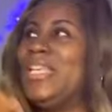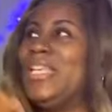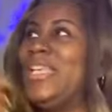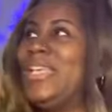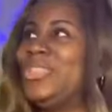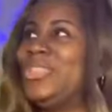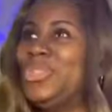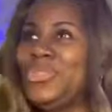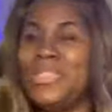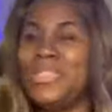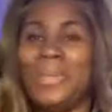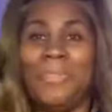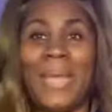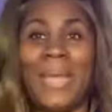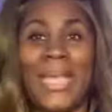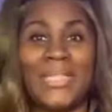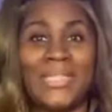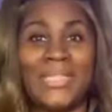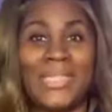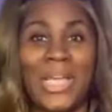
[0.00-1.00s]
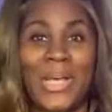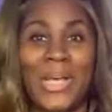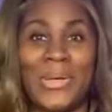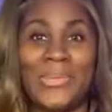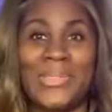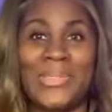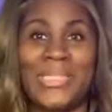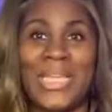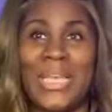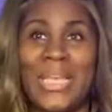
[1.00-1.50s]
Get you some patches
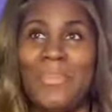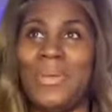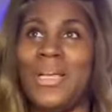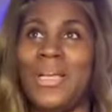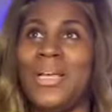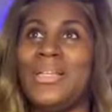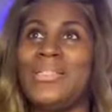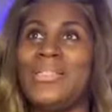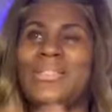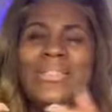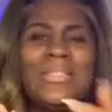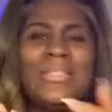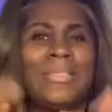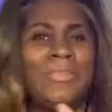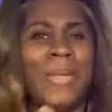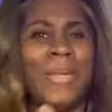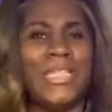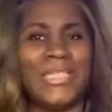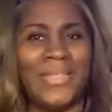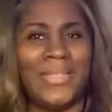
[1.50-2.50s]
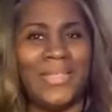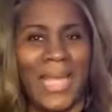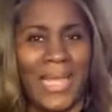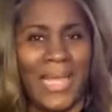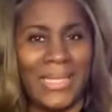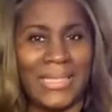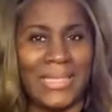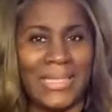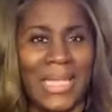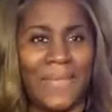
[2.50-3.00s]
wholesale, because especially
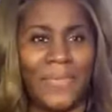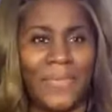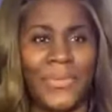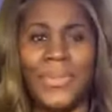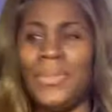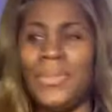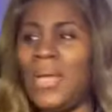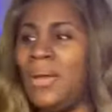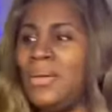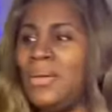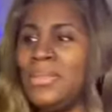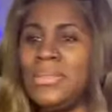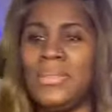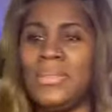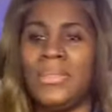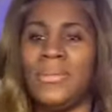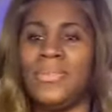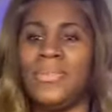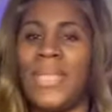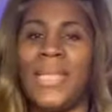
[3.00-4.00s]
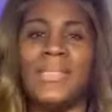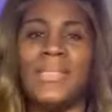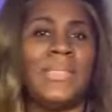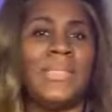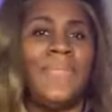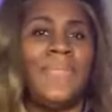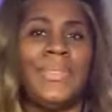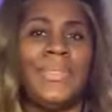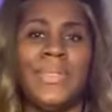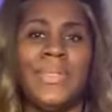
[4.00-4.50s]
Thanksgiving, when you go into them
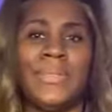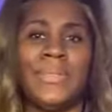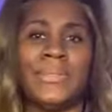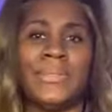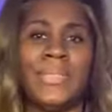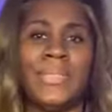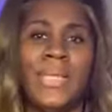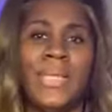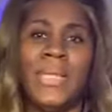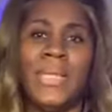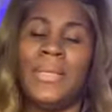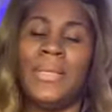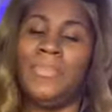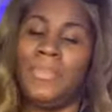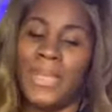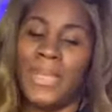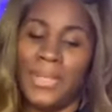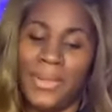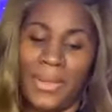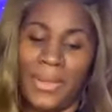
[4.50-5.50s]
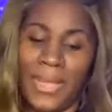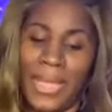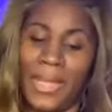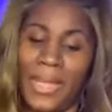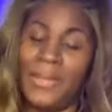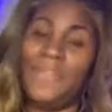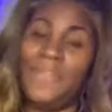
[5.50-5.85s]
Thanksgiving dinners, man, you're going to